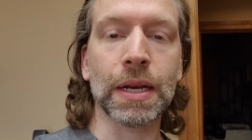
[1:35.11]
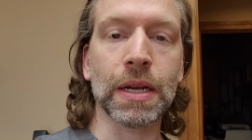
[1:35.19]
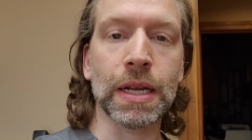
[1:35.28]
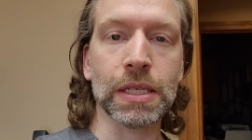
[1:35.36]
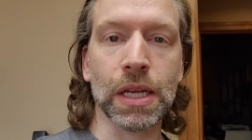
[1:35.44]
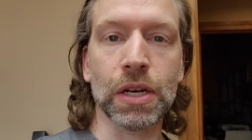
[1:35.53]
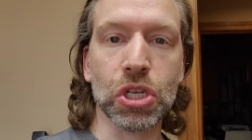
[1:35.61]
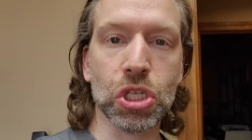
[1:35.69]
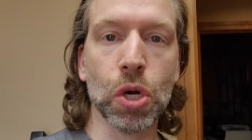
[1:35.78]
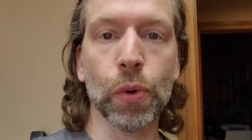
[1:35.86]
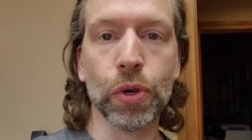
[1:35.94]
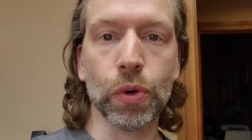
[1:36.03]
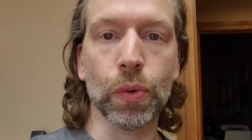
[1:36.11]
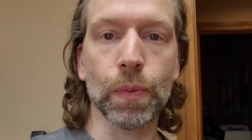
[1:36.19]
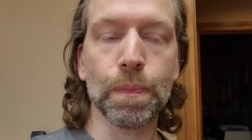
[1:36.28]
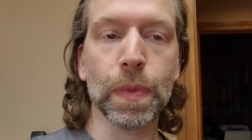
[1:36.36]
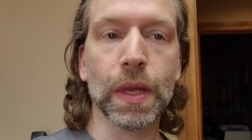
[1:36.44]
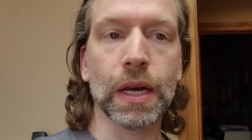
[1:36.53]
but it's going to show you
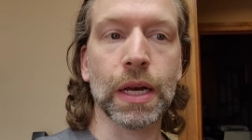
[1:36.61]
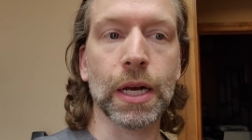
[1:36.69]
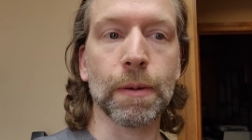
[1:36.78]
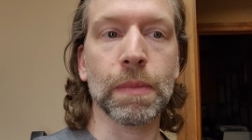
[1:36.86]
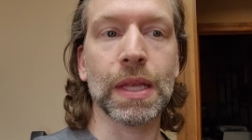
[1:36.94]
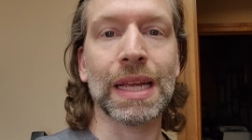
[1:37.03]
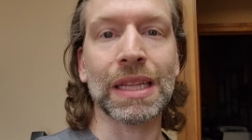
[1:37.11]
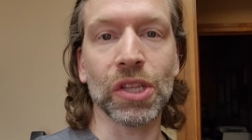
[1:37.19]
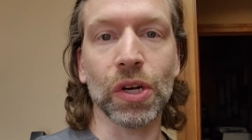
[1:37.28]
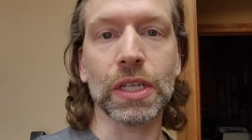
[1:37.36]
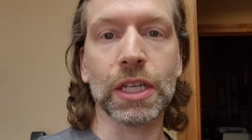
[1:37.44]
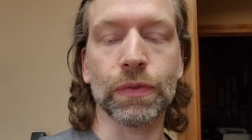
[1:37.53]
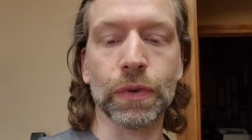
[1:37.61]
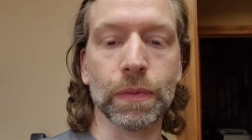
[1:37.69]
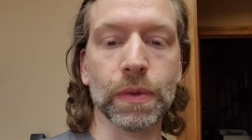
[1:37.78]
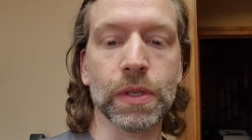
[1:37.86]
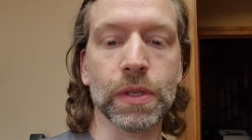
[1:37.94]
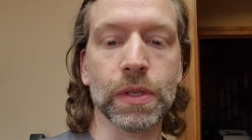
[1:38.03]
um, that they look
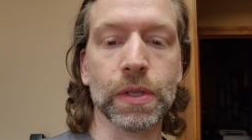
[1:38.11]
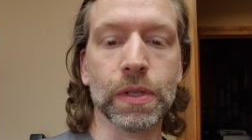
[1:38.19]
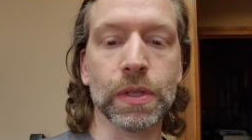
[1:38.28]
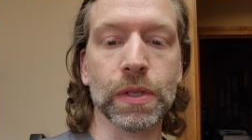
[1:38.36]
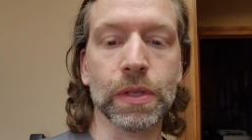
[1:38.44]
different. So,